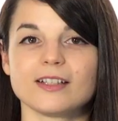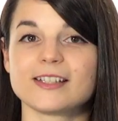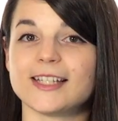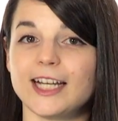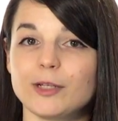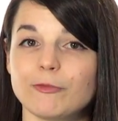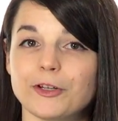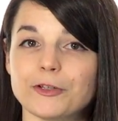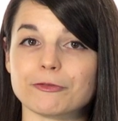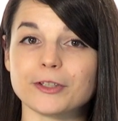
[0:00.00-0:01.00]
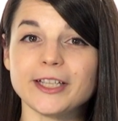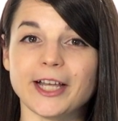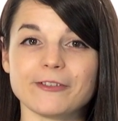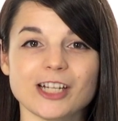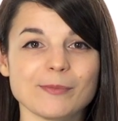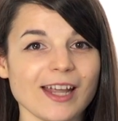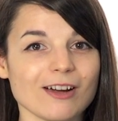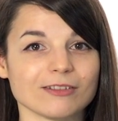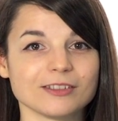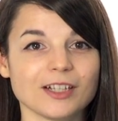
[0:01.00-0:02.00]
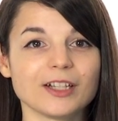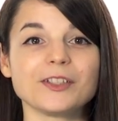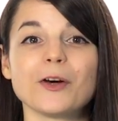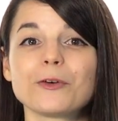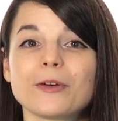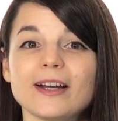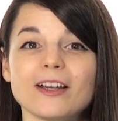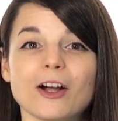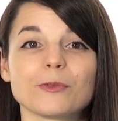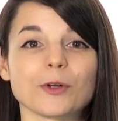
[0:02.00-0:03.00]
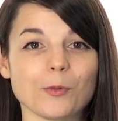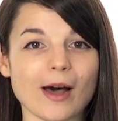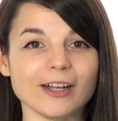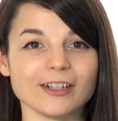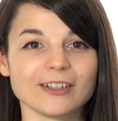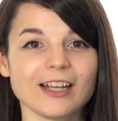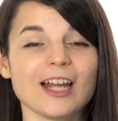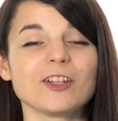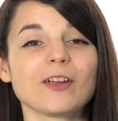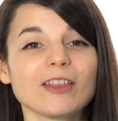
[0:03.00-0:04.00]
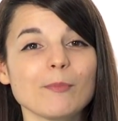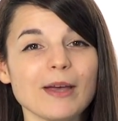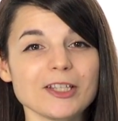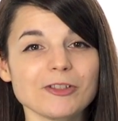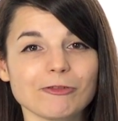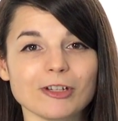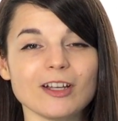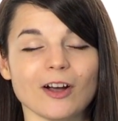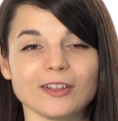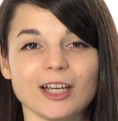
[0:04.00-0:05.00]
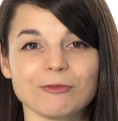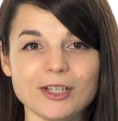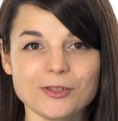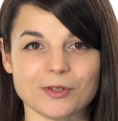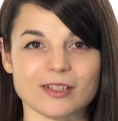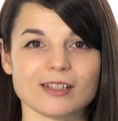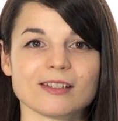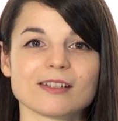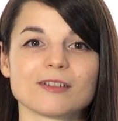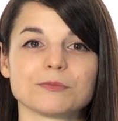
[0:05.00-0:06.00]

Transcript: sign up for your free lifetime account. No credit card required, and you'll get the best free online resources.